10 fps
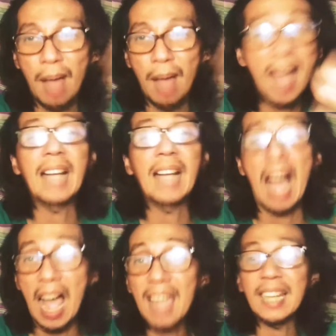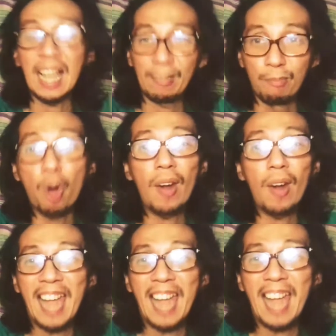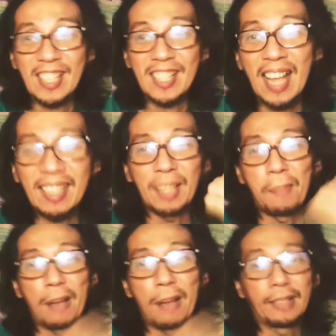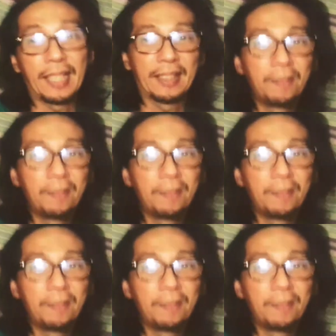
I got more excited about it.